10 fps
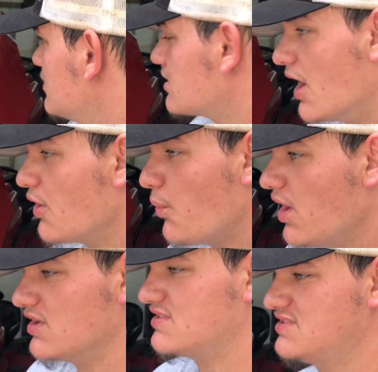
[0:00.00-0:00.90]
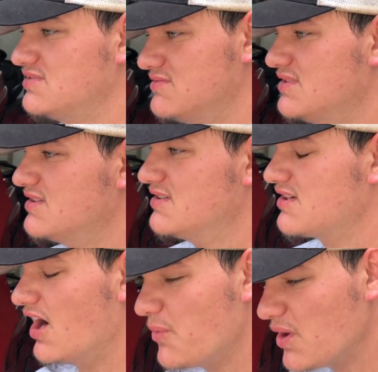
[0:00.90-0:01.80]
Car works.
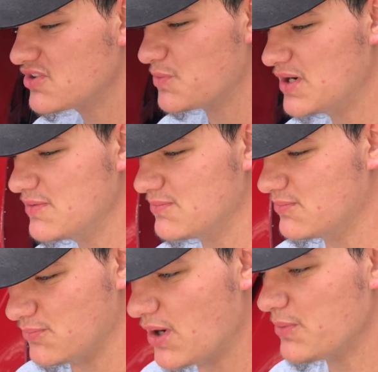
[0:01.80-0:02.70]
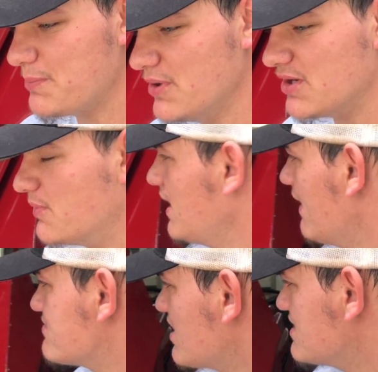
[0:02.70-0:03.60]
Car works where we put it. We
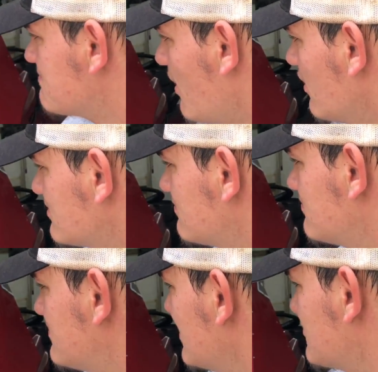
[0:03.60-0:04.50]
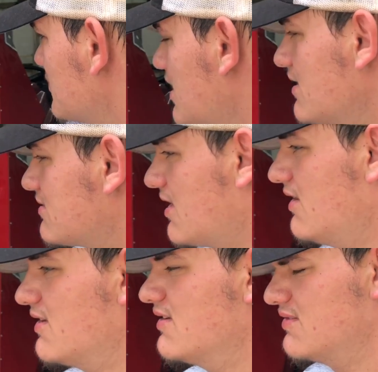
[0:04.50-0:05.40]
haven't changed bars since we got the
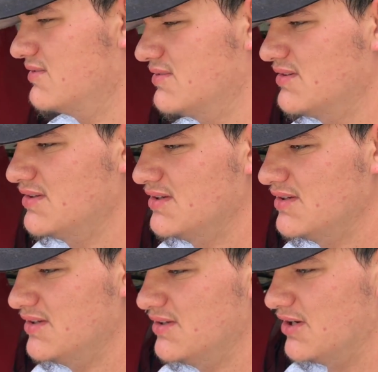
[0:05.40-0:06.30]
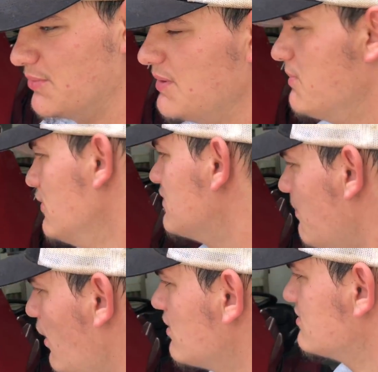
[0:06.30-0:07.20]
car. Or we moved the
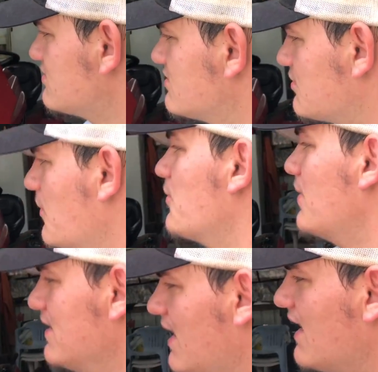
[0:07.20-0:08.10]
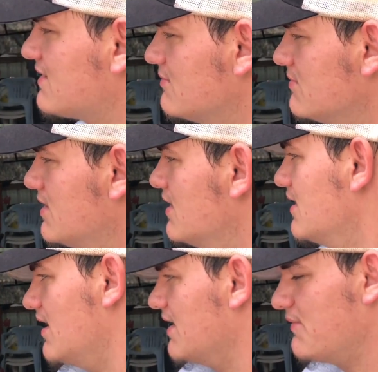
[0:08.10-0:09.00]
bars to where we liked them,
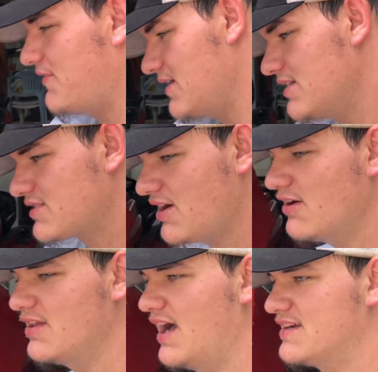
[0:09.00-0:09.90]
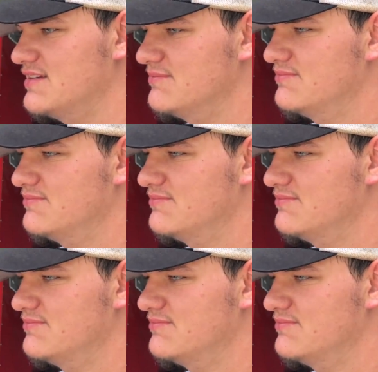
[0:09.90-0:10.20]
and we found out the car liked them.